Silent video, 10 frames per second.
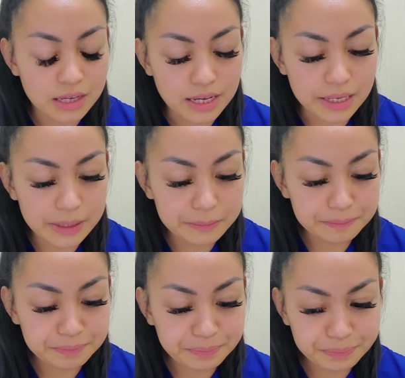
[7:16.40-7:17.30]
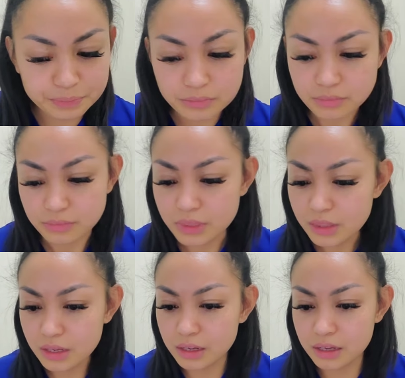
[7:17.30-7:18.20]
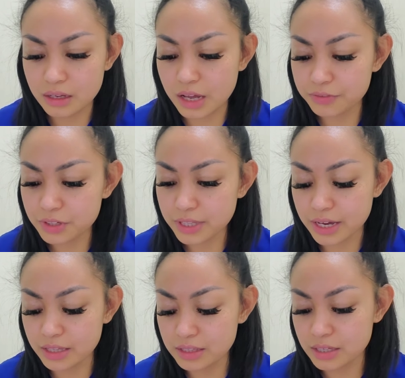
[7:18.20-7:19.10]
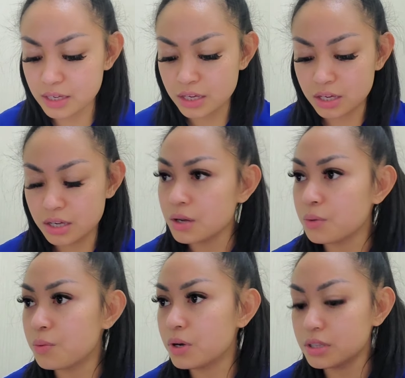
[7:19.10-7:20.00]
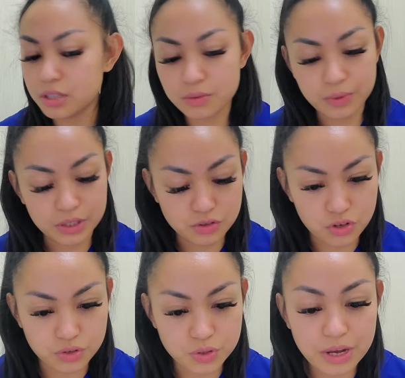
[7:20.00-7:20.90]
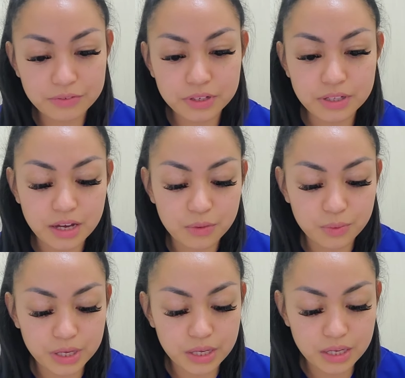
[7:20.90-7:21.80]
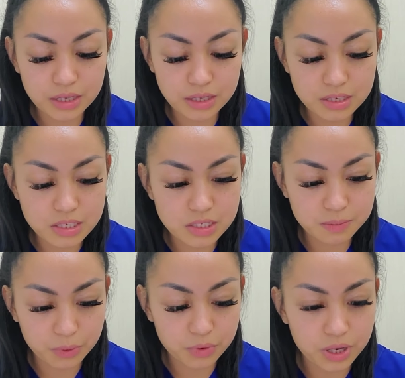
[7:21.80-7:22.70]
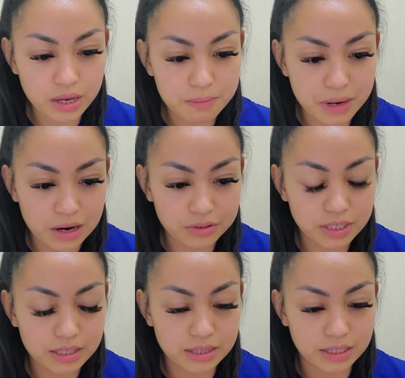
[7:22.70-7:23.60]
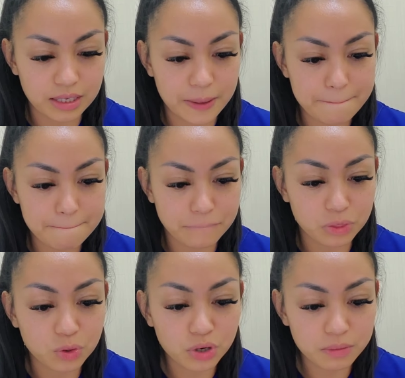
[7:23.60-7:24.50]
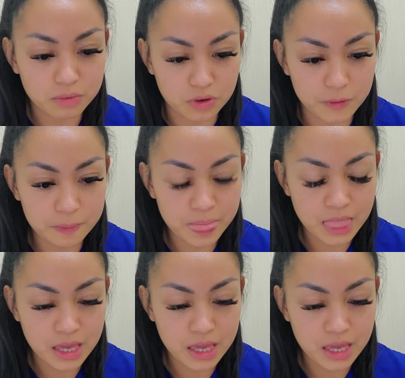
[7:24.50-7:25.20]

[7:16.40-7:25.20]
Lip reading: After that, what did we do? So after that, we spoke about the normal,